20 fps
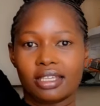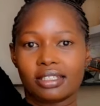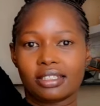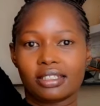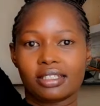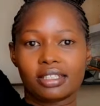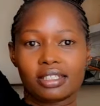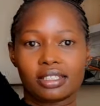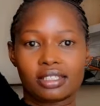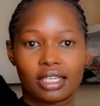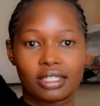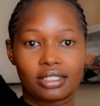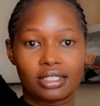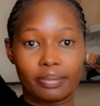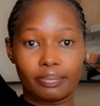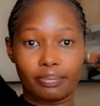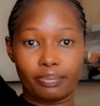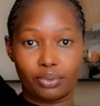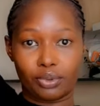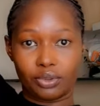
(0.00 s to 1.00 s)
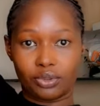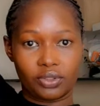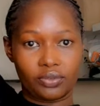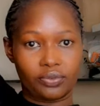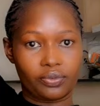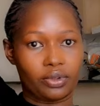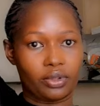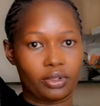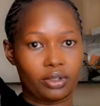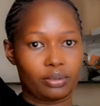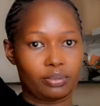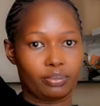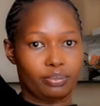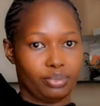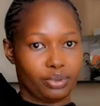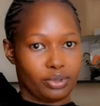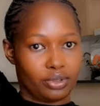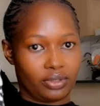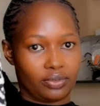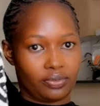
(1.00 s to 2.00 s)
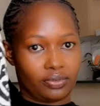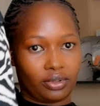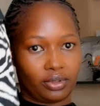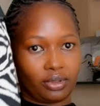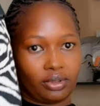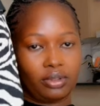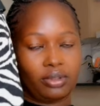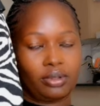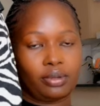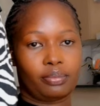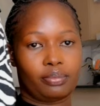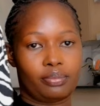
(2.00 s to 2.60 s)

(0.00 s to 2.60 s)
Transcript: this is such a beautiful